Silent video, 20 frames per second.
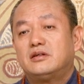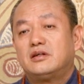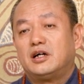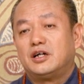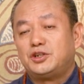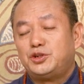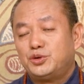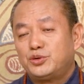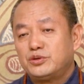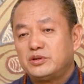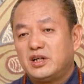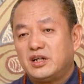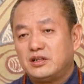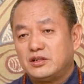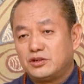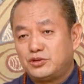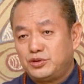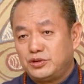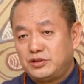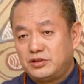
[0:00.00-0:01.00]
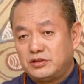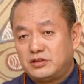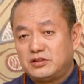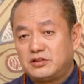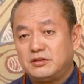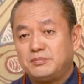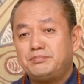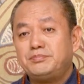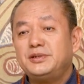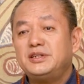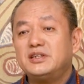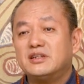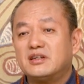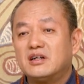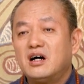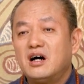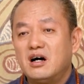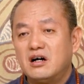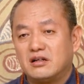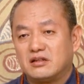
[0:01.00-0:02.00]
We must always seek
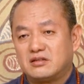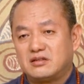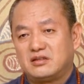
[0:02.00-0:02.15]
balance.